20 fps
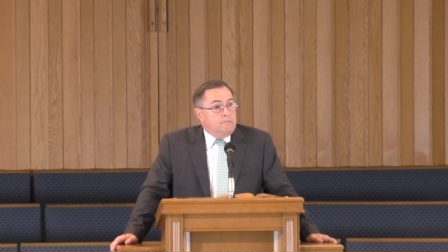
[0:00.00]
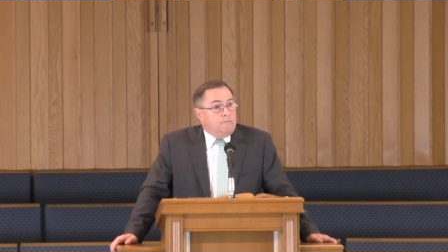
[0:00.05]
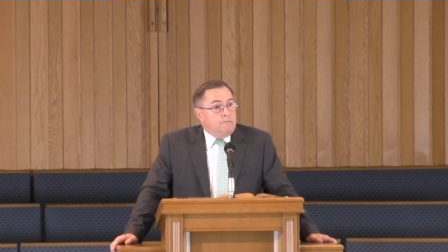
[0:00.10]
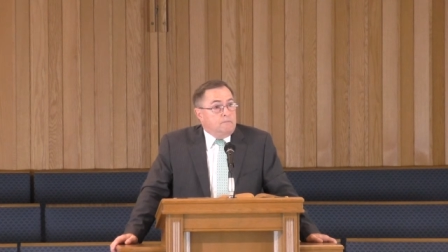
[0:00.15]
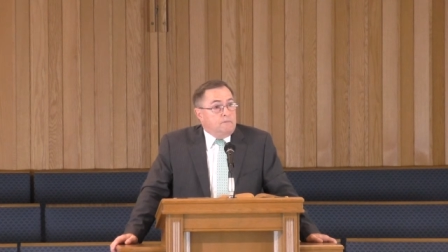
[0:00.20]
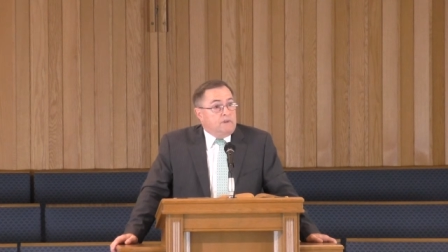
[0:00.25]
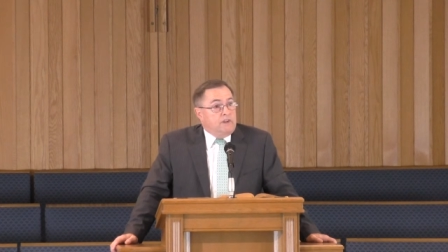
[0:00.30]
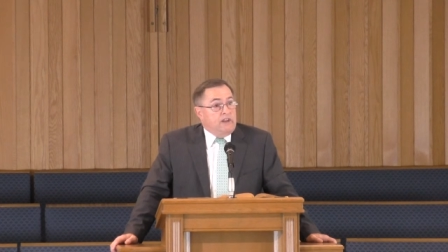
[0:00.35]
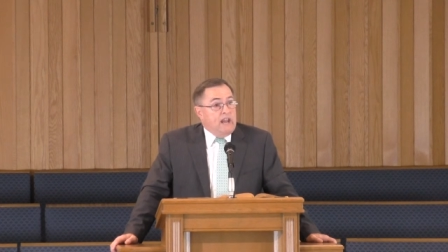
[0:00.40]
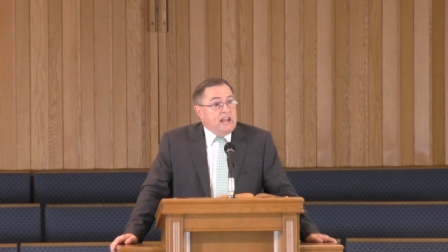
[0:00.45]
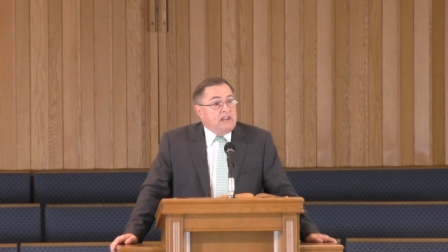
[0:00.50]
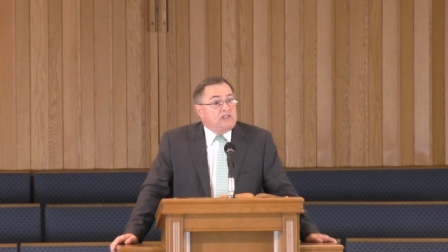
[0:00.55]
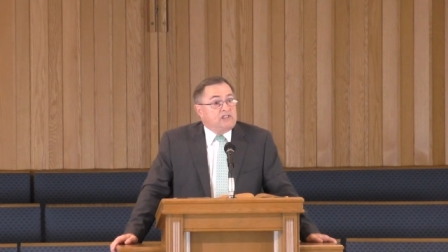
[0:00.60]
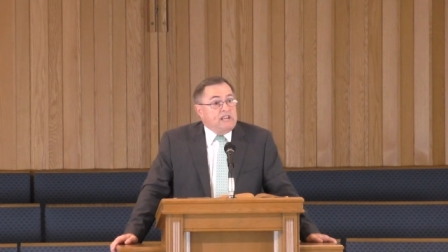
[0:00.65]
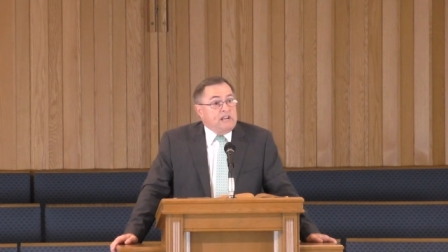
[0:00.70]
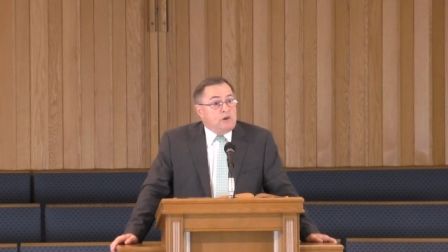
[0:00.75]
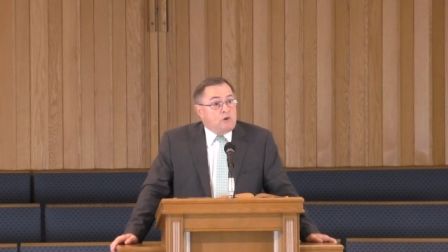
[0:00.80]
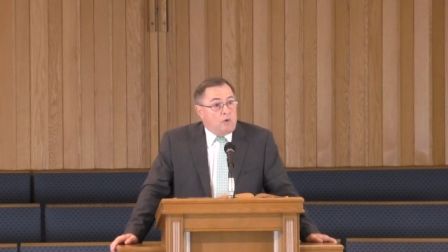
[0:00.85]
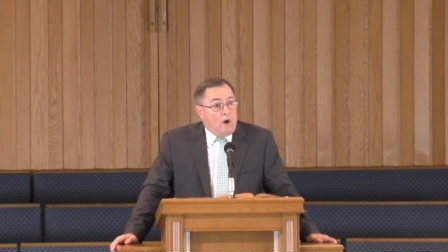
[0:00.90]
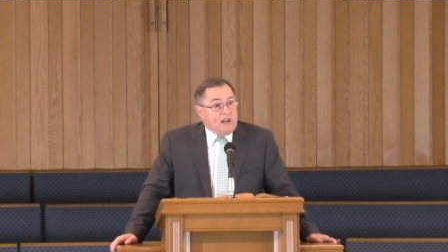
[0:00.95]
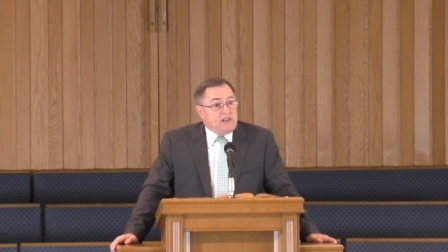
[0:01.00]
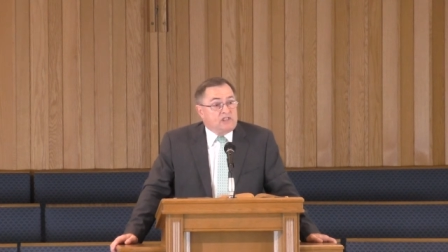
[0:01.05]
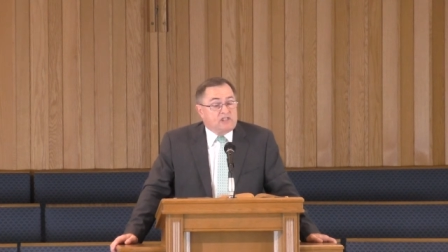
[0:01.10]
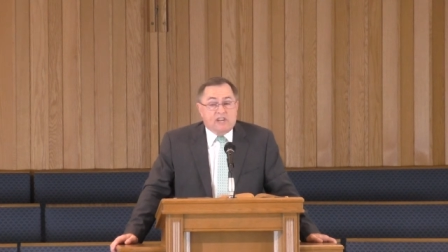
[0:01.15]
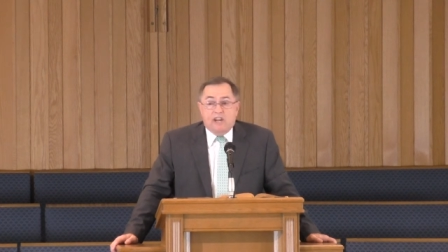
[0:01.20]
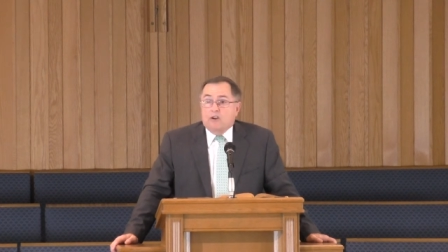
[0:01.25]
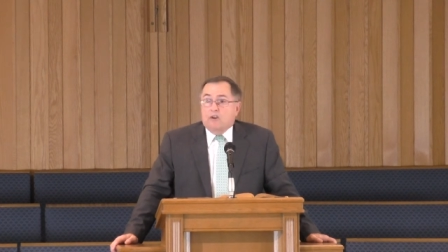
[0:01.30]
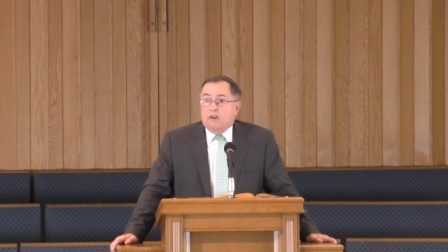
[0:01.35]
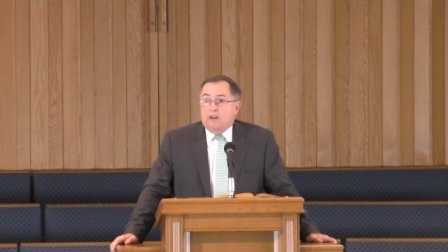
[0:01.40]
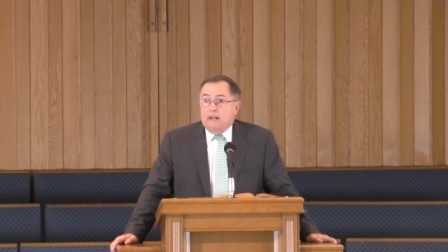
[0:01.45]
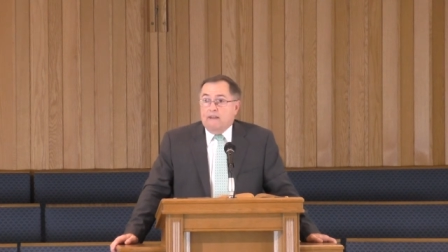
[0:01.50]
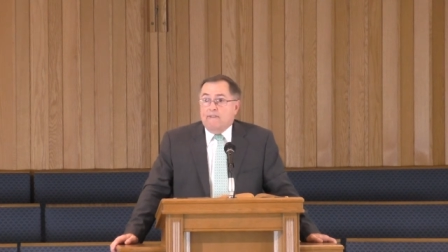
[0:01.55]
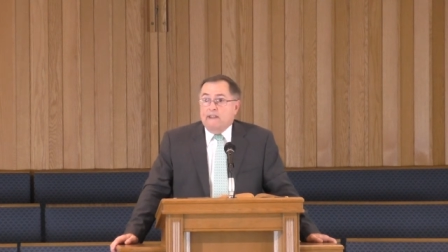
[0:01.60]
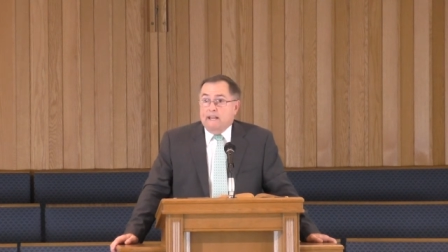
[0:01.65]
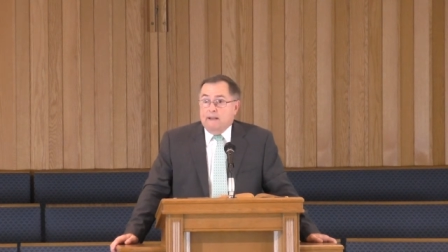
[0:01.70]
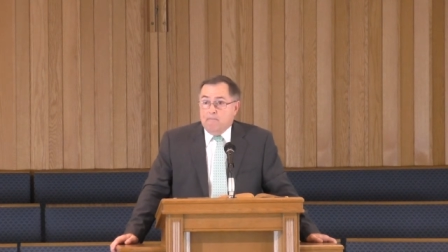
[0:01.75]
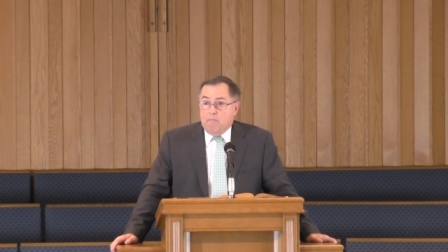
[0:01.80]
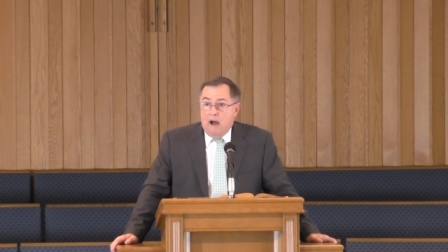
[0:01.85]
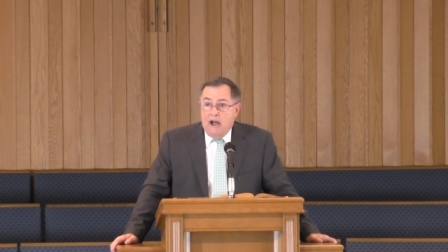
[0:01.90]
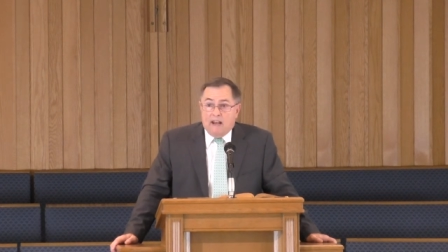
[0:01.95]
Did they see Christ centered living
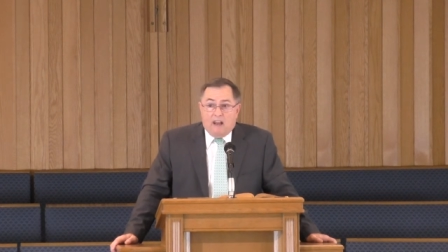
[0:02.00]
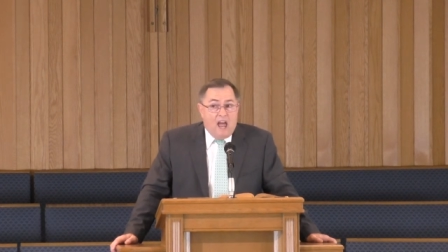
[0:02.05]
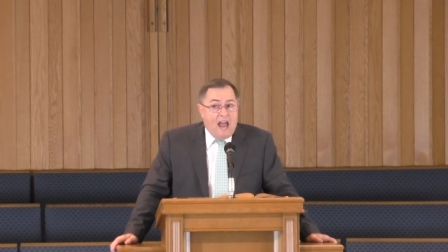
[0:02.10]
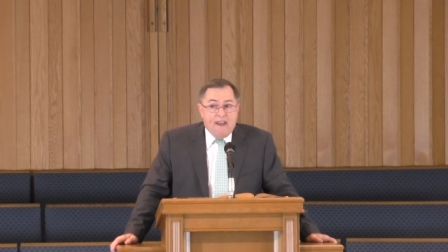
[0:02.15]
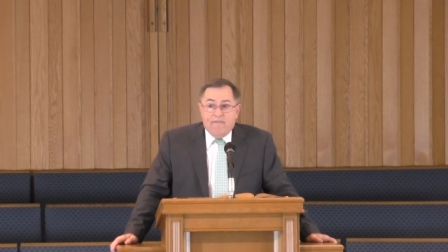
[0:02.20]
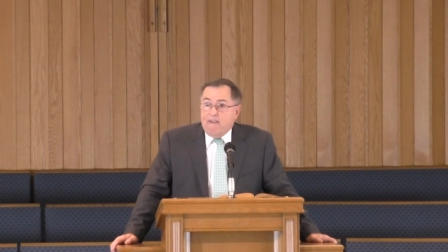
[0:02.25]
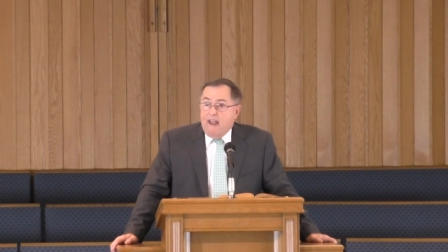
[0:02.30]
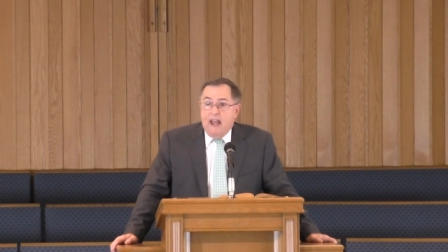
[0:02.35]
in my life